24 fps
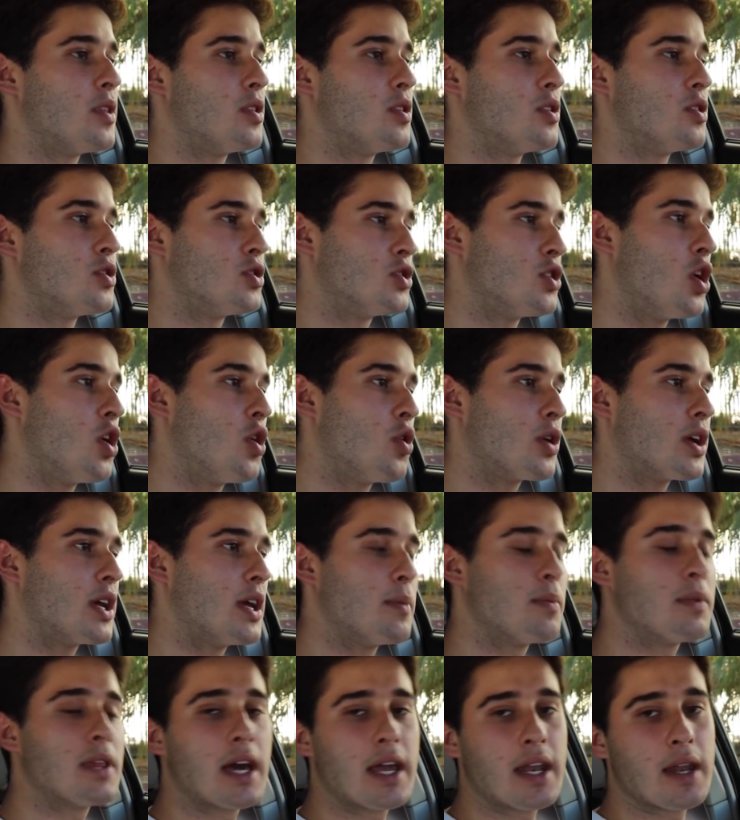So
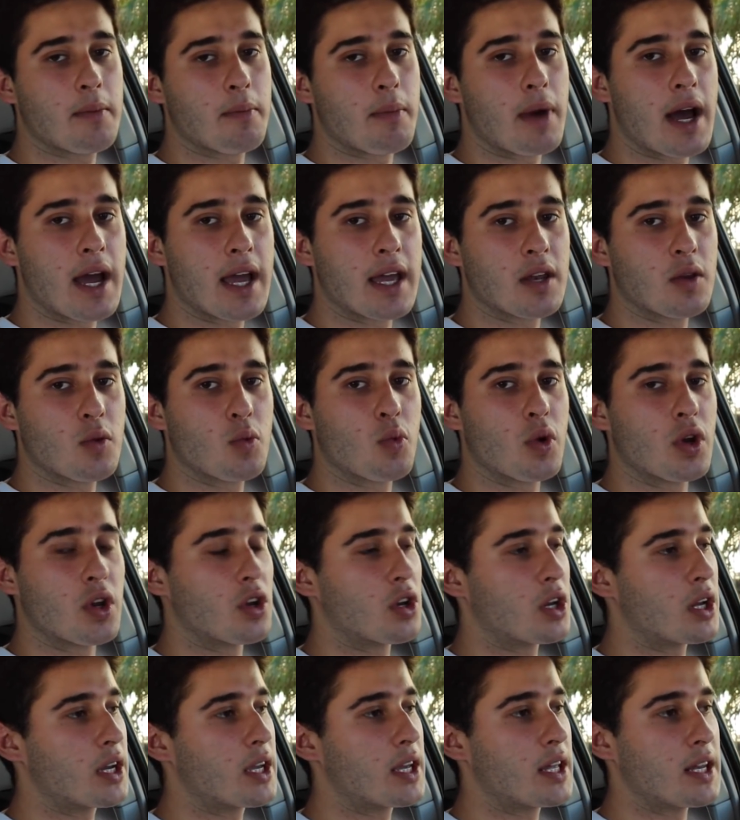keep that in mind when you're
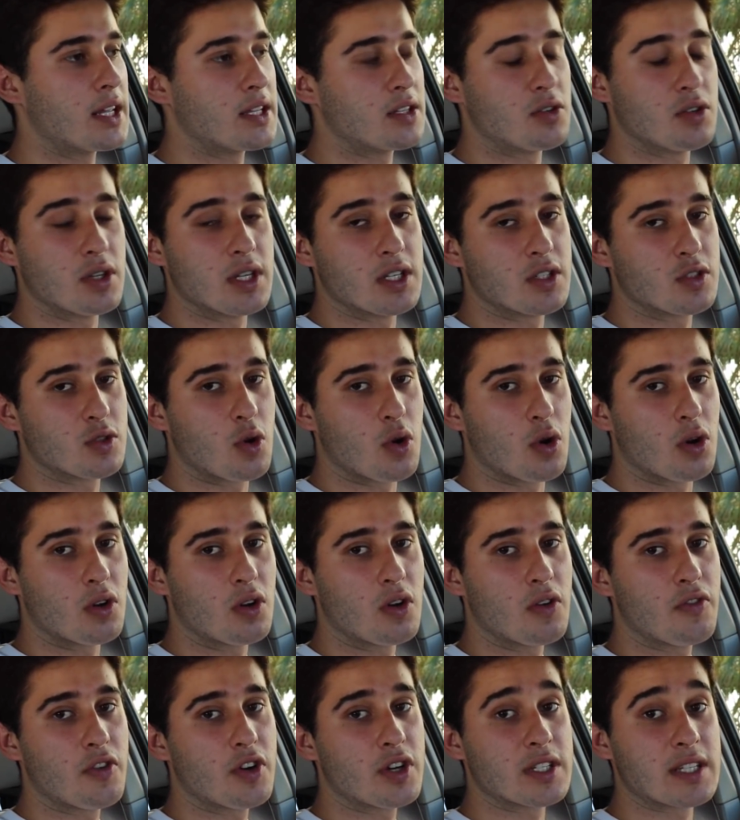looking into these
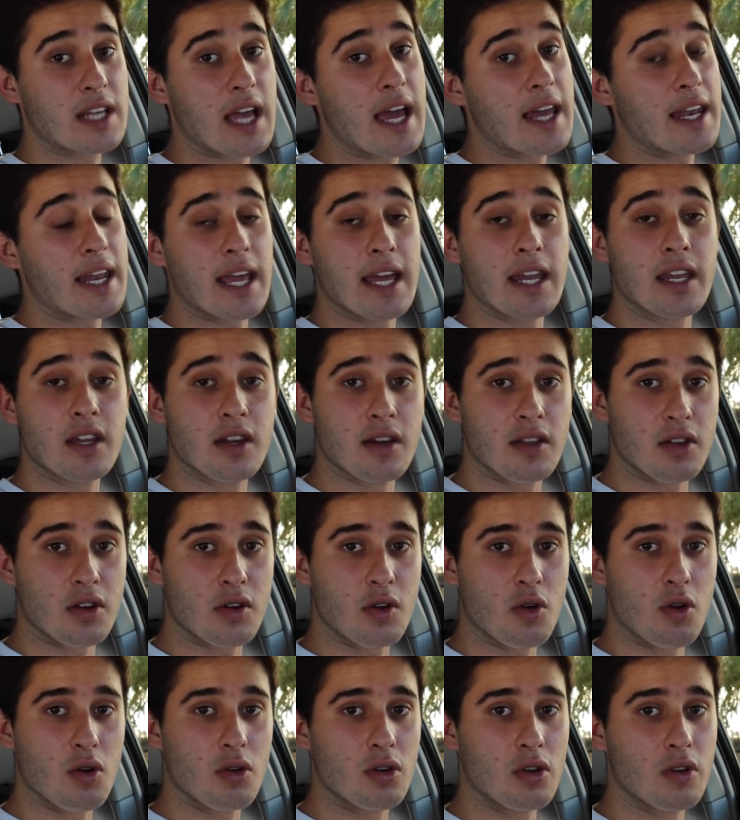coilovers and any other
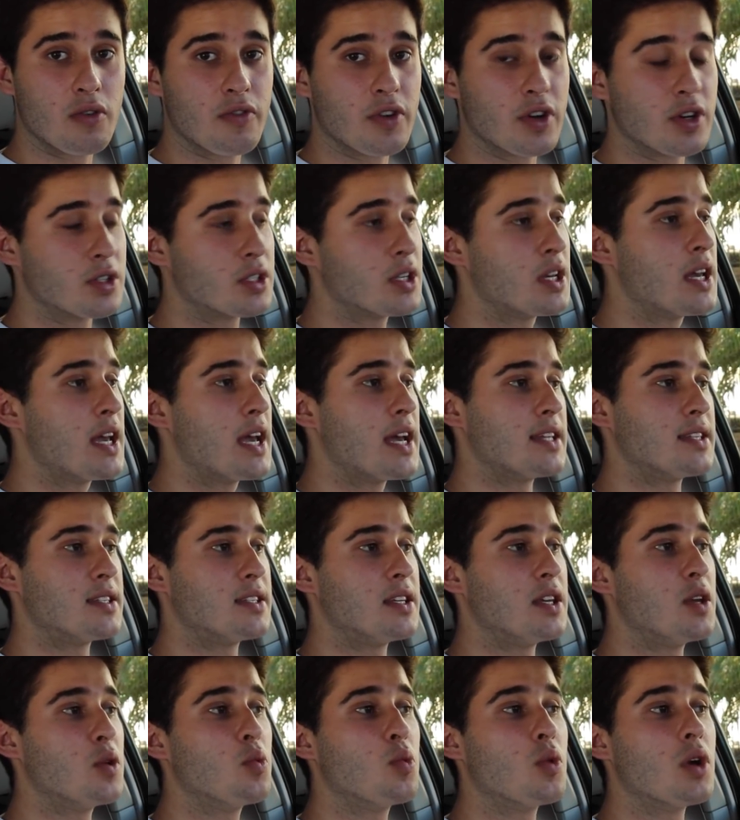coilovers, and
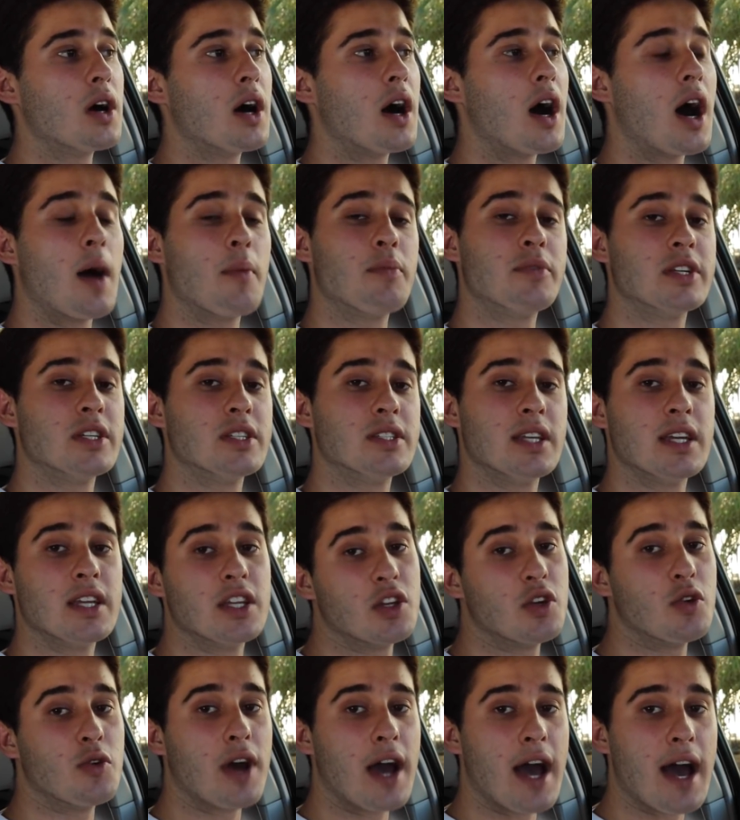see what options they
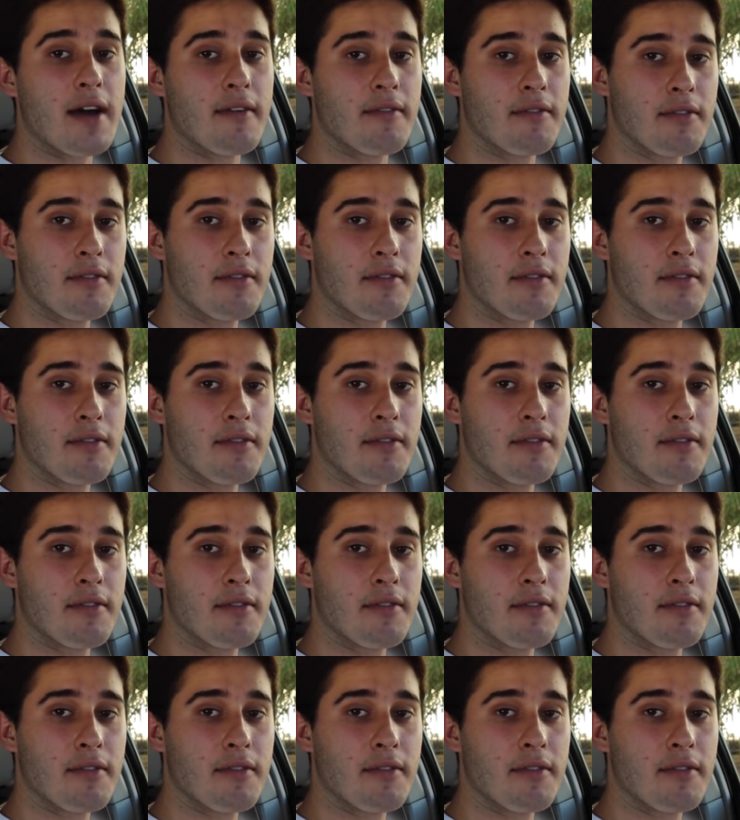do have.